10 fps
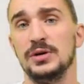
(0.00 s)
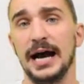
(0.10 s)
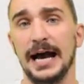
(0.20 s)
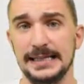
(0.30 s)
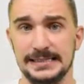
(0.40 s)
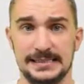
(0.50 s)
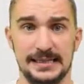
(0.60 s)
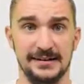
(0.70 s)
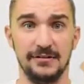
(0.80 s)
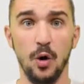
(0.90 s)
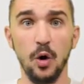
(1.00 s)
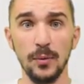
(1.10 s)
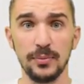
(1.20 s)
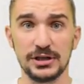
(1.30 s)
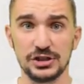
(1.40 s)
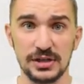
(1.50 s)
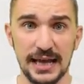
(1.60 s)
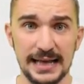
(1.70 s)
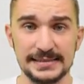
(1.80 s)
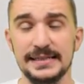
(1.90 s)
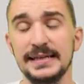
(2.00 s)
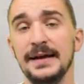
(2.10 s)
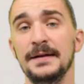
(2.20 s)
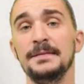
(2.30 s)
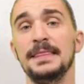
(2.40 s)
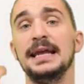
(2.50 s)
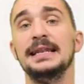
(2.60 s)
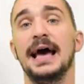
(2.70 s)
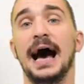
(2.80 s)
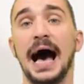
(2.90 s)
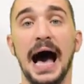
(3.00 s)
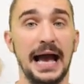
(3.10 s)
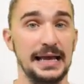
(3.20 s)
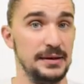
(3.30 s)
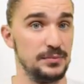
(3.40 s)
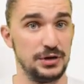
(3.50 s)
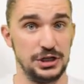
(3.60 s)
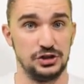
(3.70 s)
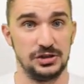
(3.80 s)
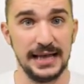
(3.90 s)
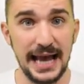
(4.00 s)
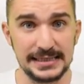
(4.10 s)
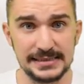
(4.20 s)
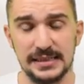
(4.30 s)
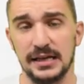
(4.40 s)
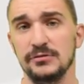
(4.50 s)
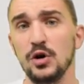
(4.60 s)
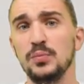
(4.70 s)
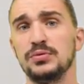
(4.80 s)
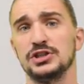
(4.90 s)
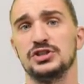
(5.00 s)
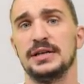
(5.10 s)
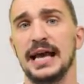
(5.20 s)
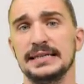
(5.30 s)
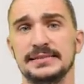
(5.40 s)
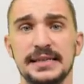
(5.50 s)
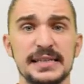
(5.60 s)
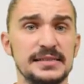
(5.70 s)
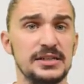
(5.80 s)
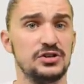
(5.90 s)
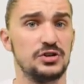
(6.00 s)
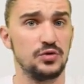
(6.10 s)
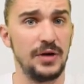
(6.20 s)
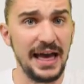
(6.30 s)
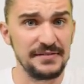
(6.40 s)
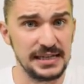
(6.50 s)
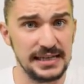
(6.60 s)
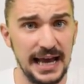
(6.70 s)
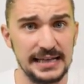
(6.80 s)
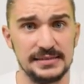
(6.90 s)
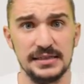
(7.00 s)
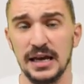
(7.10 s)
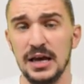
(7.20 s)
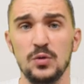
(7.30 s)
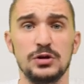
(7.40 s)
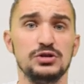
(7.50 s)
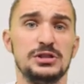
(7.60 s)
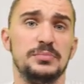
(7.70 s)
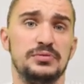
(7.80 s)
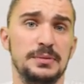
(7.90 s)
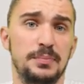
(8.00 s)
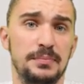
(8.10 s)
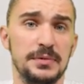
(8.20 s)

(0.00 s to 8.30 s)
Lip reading: kinds: low pressure casting and high pressure casting. Low pressure casting is either gravity casting, where you simply